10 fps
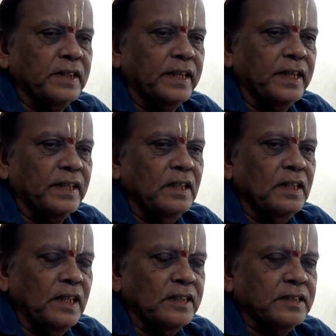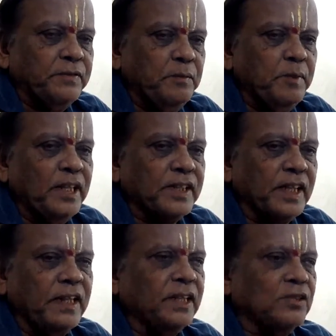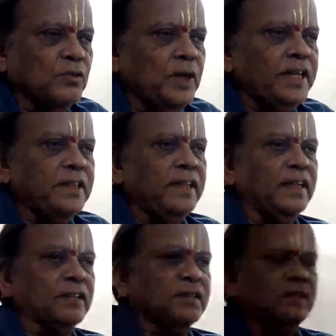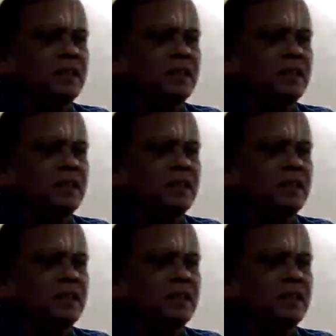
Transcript: days, and it's a female child, it is 280 days.